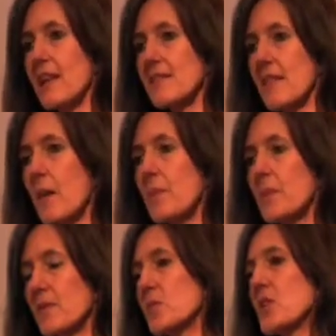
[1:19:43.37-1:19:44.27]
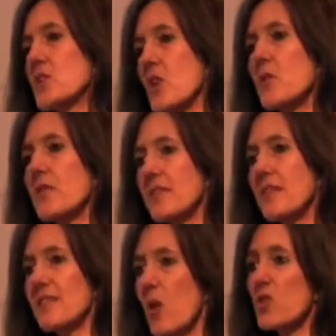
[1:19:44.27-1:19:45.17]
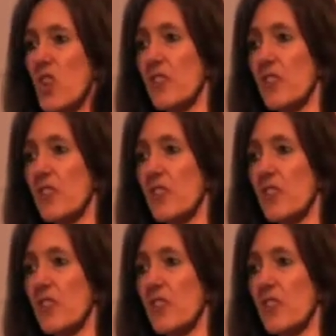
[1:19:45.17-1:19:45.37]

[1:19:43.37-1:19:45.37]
examples which show that it's not